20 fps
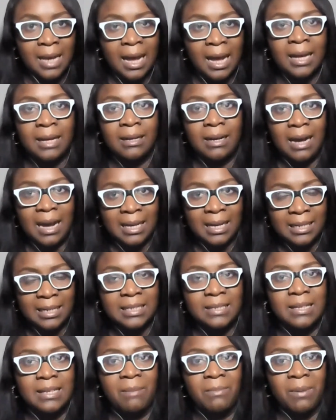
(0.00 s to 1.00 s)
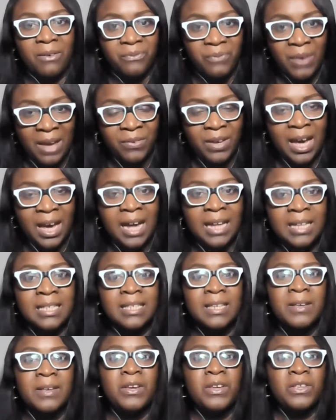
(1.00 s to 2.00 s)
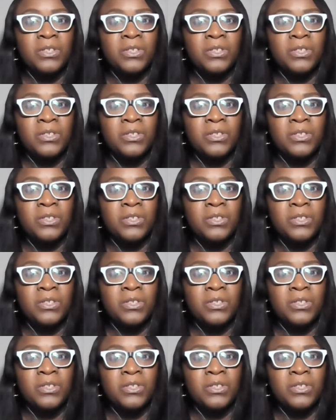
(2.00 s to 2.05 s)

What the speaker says: at least about 5 cards.